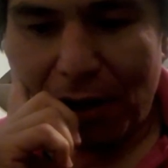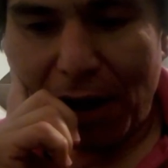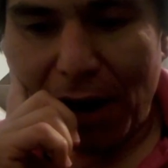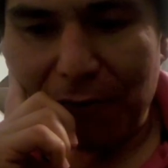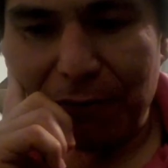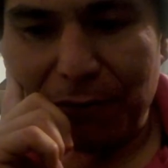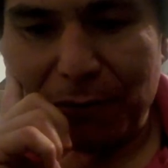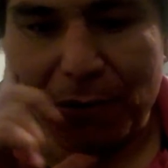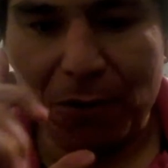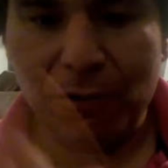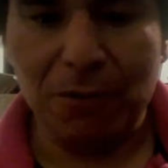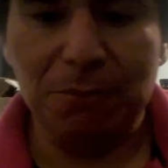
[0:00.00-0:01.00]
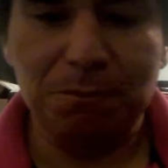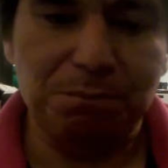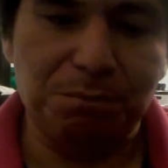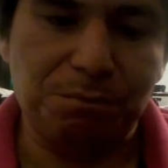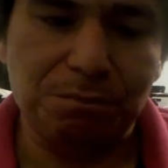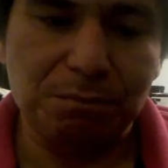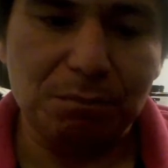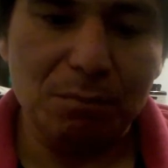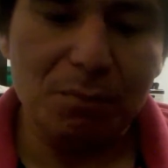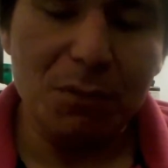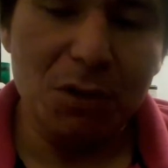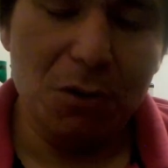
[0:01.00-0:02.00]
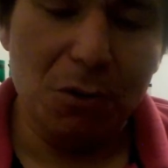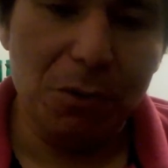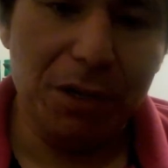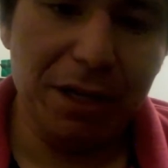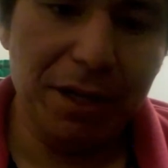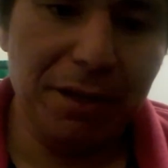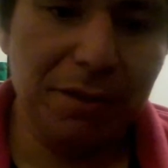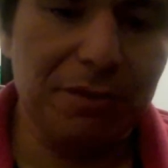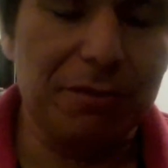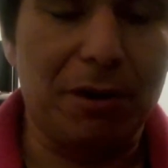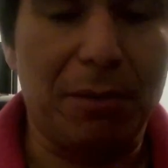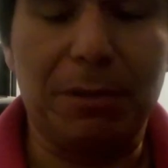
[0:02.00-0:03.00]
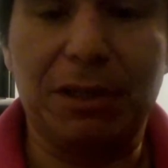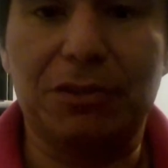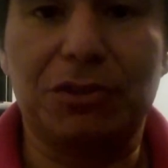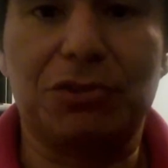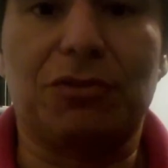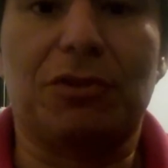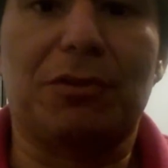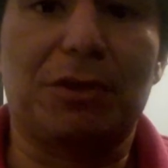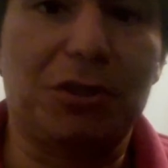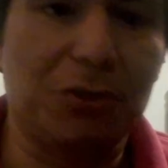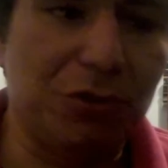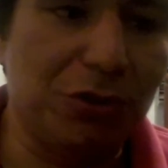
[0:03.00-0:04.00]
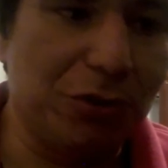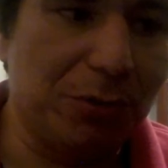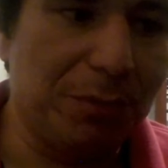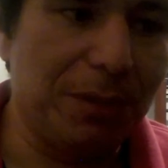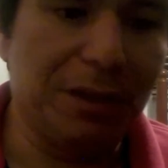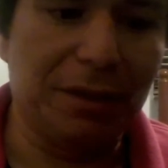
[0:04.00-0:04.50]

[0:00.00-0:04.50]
After all, okay, I might just struggle on YouTube,